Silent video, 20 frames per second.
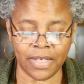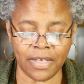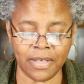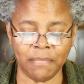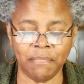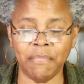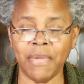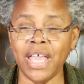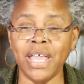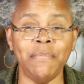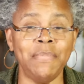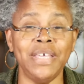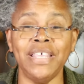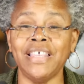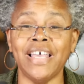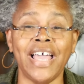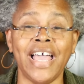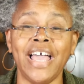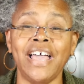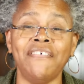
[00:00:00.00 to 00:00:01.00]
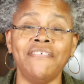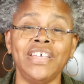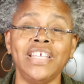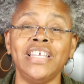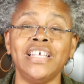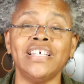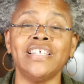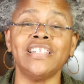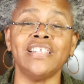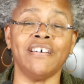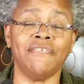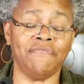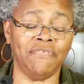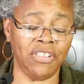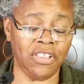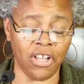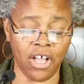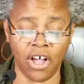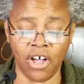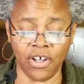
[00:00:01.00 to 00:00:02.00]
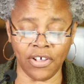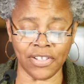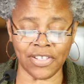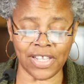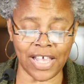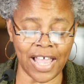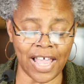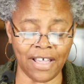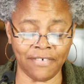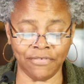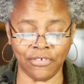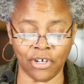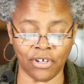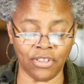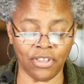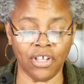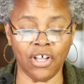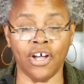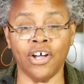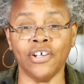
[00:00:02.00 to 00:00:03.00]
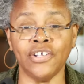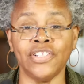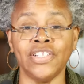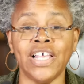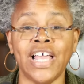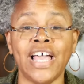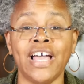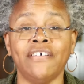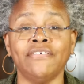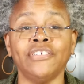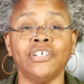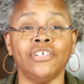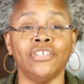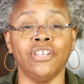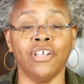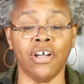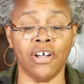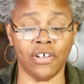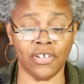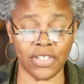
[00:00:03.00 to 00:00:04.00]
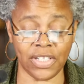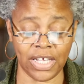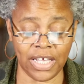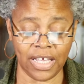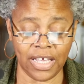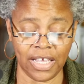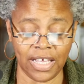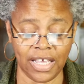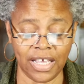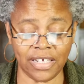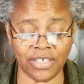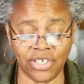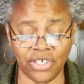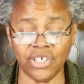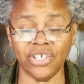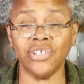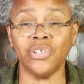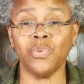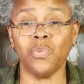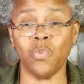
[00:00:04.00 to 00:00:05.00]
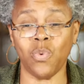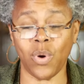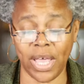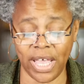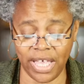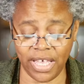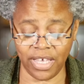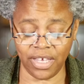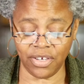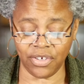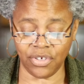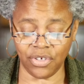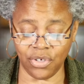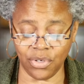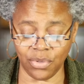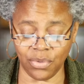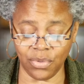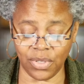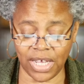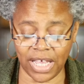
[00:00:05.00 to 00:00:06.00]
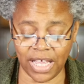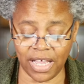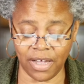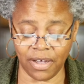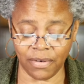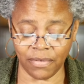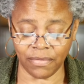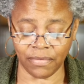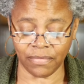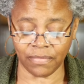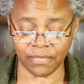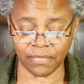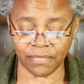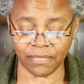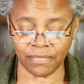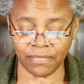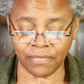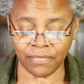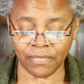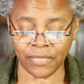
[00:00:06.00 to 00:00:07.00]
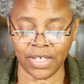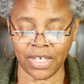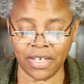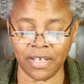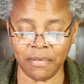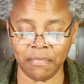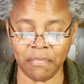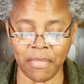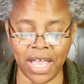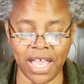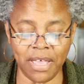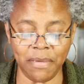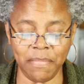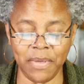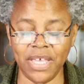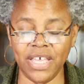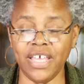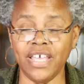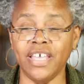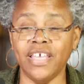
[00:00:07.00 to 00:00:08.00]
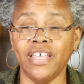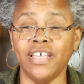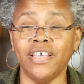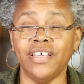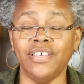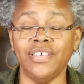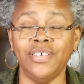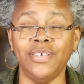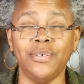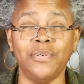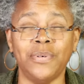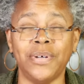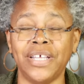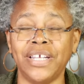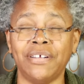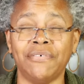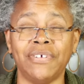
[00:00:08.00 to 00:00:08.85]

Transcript: Maybe the heaviness of loss after loss after loss has just weighed you down. Maybe you were in a